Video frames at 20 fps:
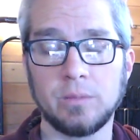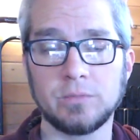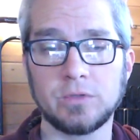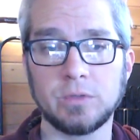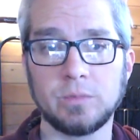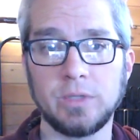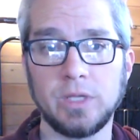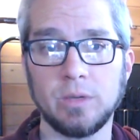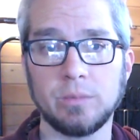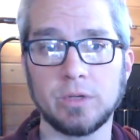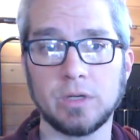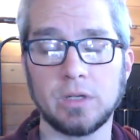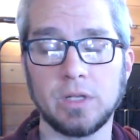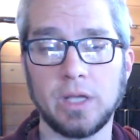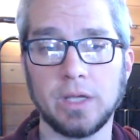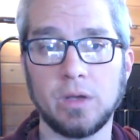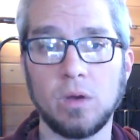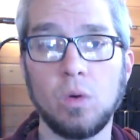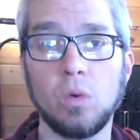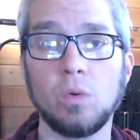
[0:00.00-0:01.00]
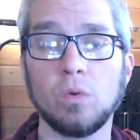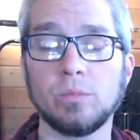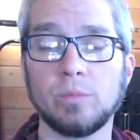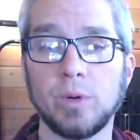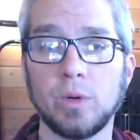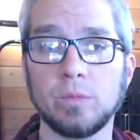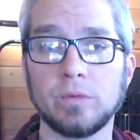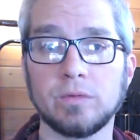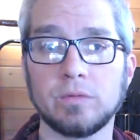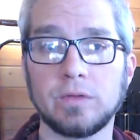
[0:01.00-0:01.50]
to be able to like hold
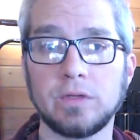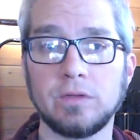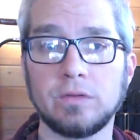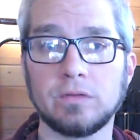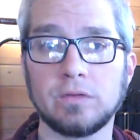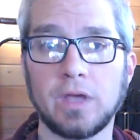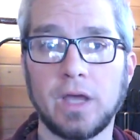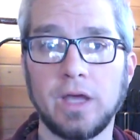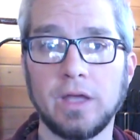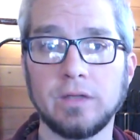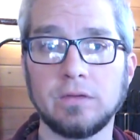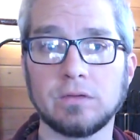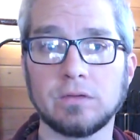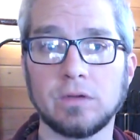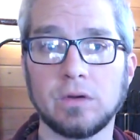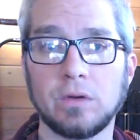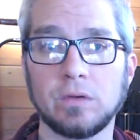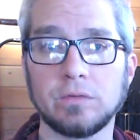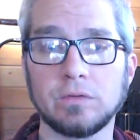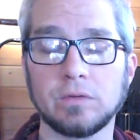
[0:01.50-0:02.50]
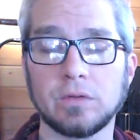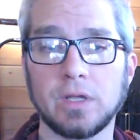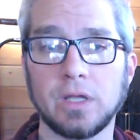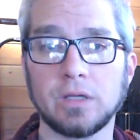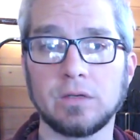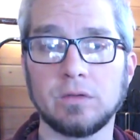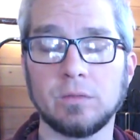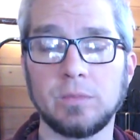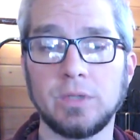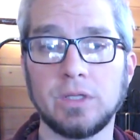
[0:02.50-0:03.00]
both of these sides, and also
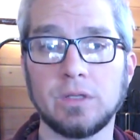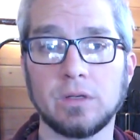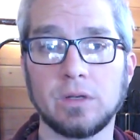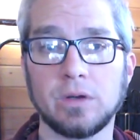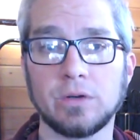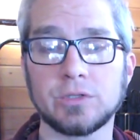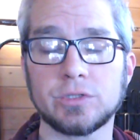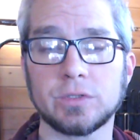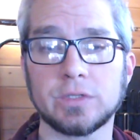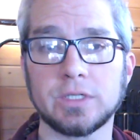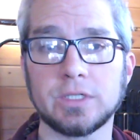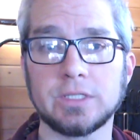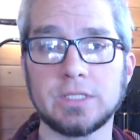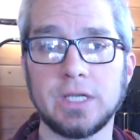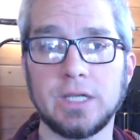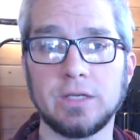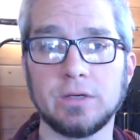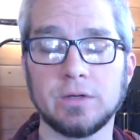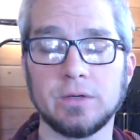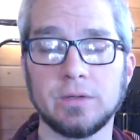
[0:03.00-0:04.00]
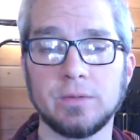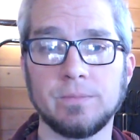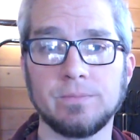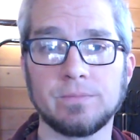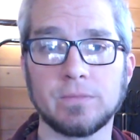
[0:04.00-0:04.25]
like to be the larger container,